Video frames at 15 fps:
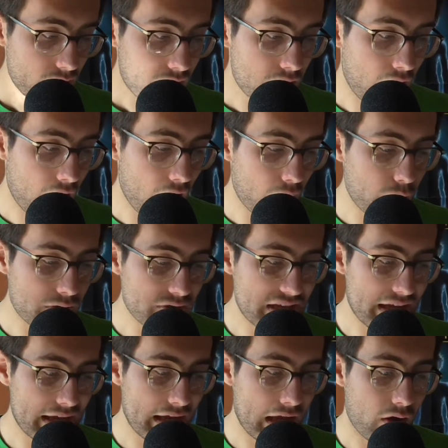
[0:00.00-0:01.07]
I will
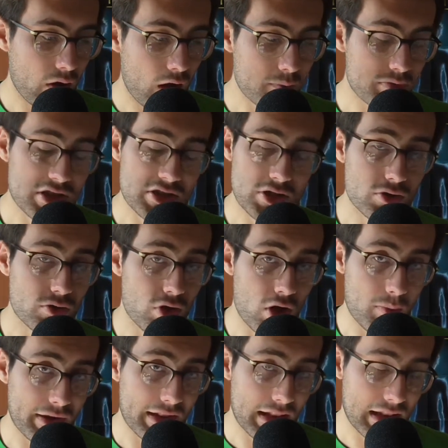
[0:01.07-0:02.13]
take out up to 2
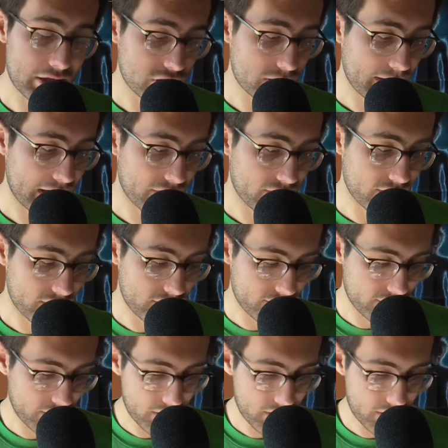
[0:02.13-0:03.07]
Goblin Electromancers.